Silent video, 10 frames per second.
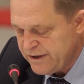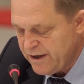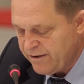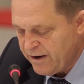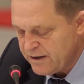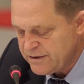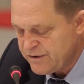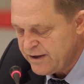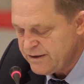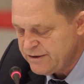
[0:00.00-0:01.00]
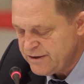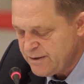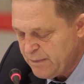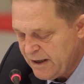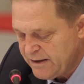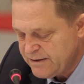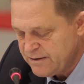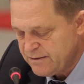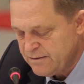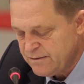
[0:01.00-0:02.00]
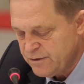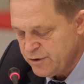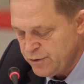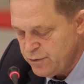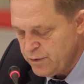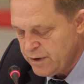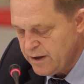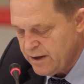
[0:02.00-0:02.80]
DRR strategies and plans. 2.